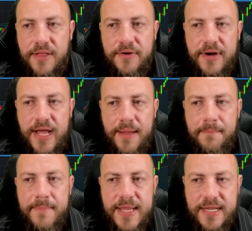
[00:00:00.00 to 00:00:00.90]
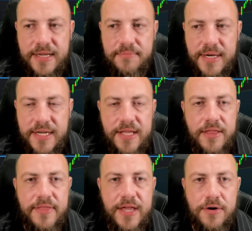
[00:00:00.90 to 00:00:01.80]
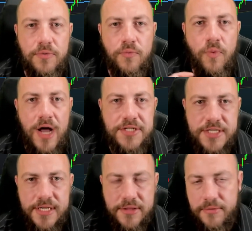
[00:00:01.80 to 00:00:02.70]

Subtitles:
They're not making money. They are watching